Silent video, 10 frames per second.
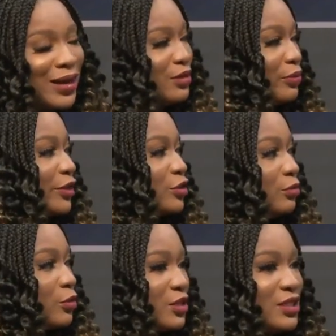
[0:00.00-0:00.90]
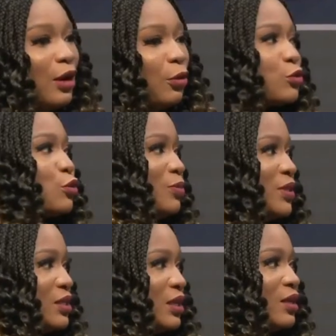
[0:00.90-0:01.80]
right direction yeah. because they're also
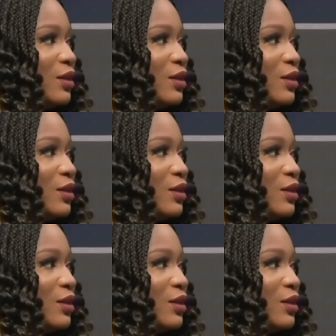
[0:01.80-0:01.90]
busy.